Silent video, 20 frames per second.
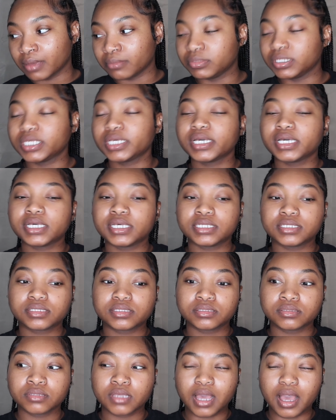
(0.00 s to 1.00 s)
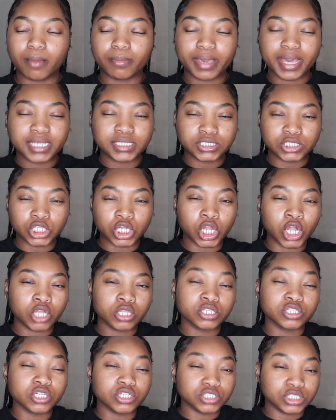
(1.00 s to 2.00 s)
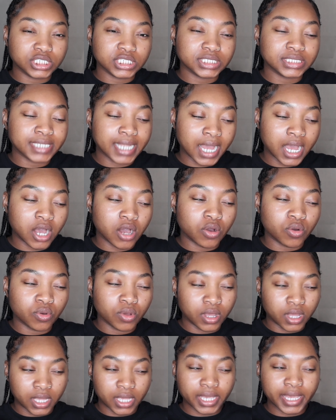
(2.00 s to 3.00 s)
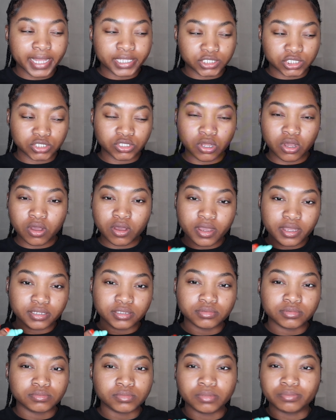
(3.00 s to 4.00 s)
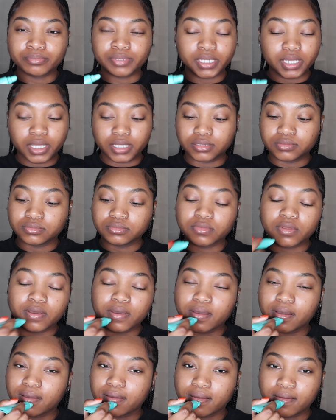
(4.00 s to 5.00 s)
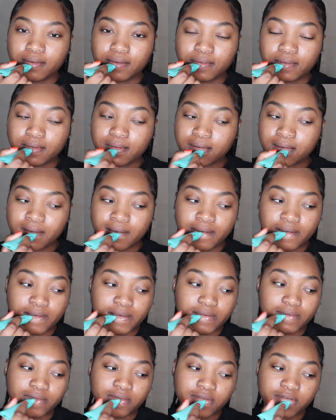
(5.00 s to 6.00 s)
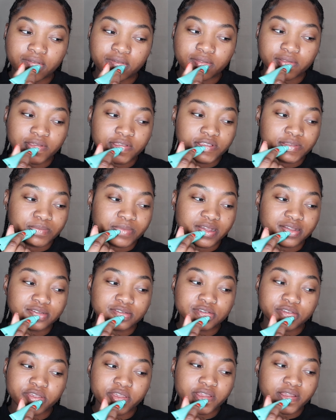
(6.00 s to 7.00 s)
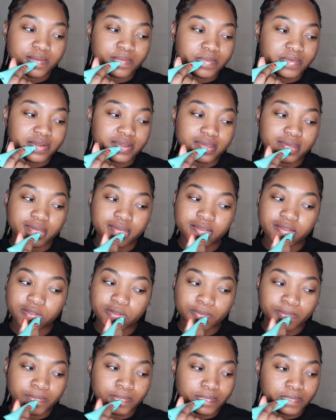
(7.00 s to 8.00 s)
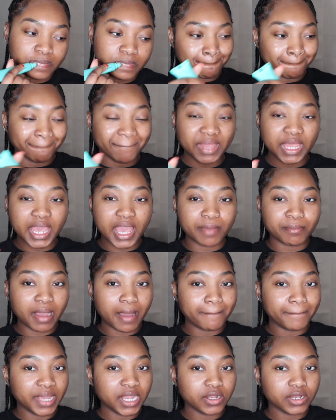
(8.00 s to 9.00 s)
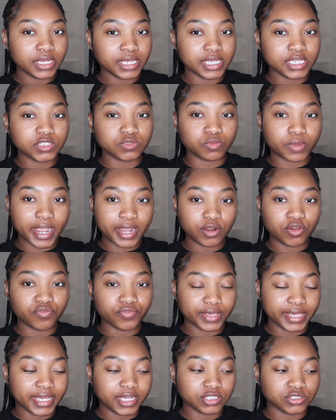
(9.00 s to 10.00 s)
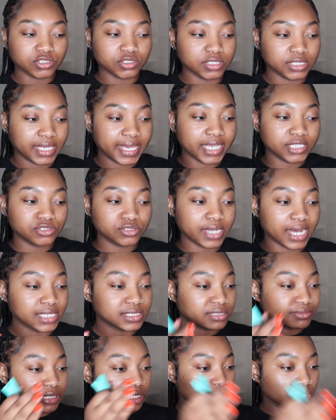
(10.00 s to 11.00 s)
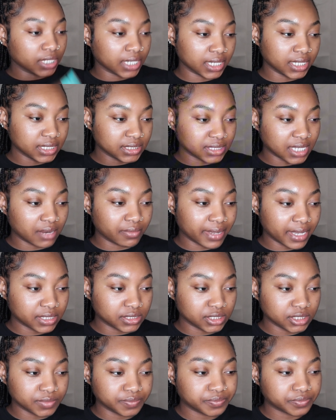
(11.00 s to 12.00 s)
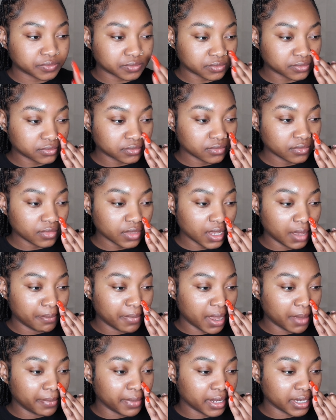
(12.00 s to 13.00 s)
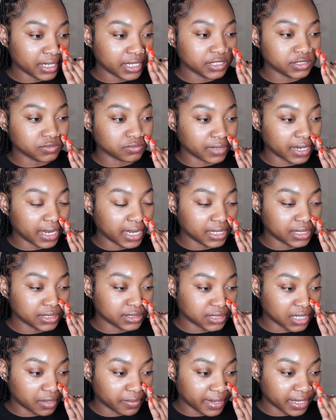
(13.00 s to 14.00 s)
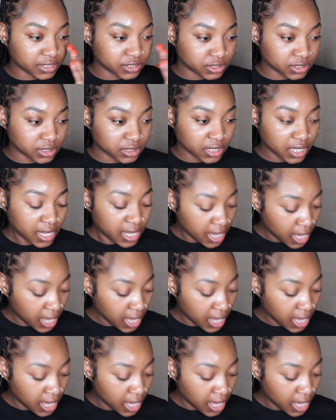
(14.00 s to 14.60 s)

Because I'm guessing the girlies are just now catching on but uh-uh. This, this is my jam right here. And my mirror is right over here. So in case you guys see me look in this direction, my mirror is right in this direction